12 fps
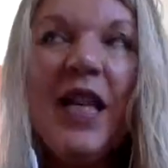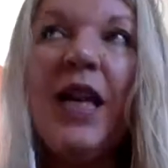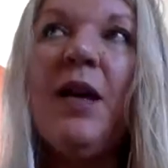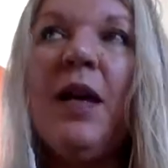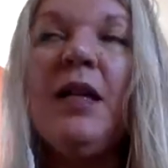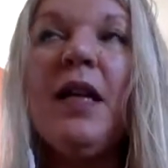
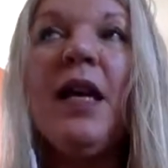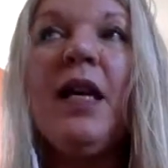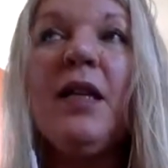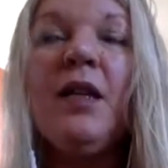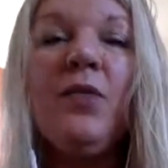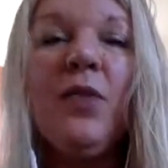
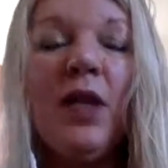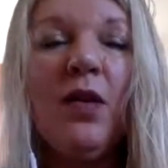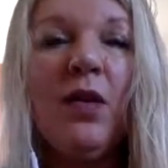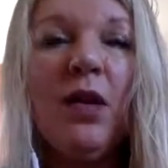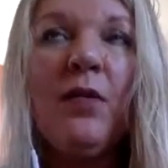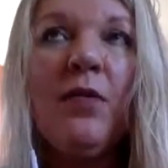And
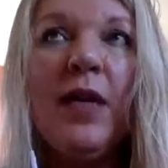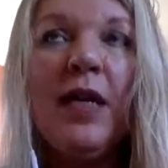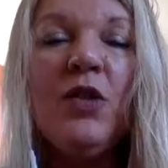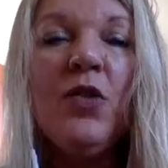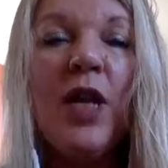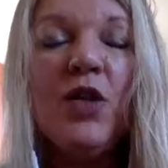
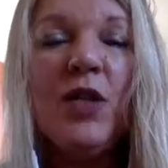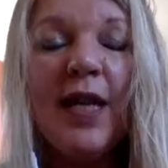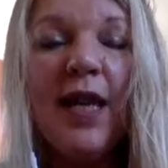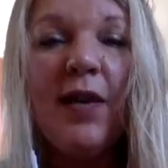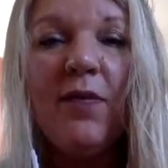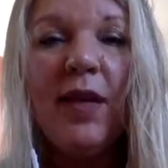you're actually
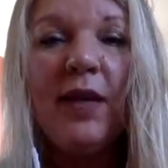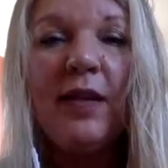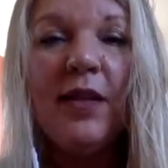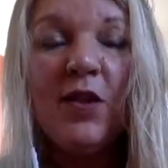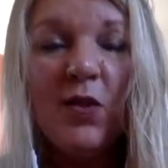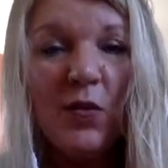
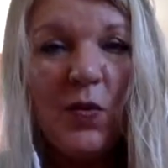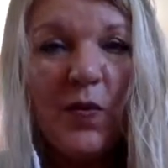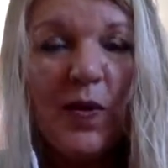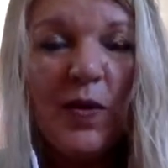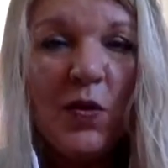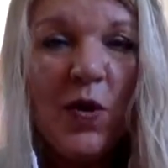having the two of
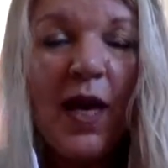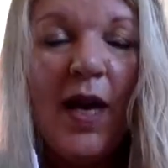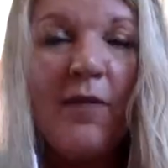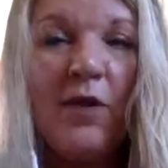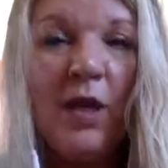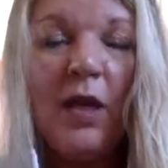us. You
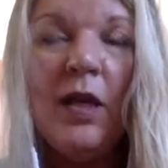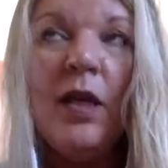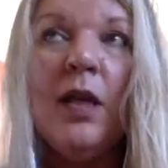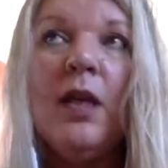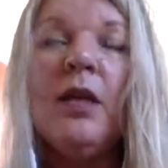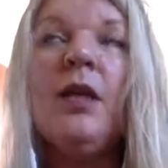have the
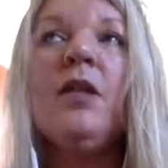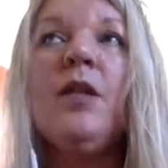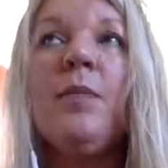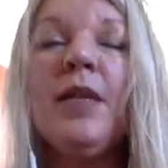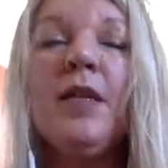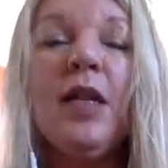
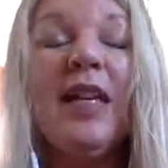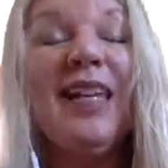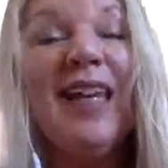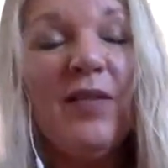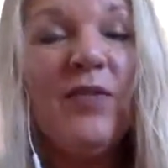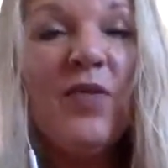masculine
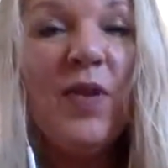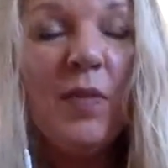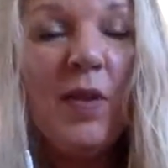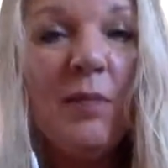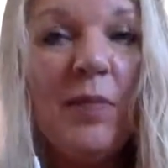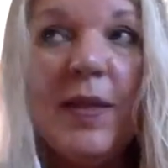and
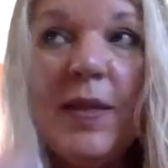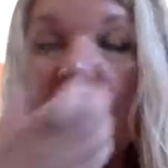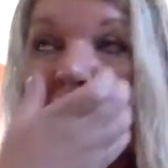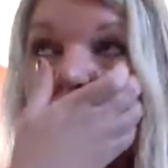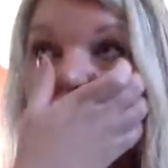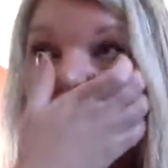feminine
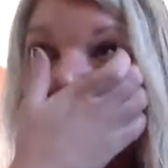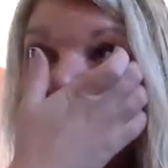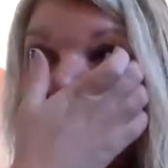perspective,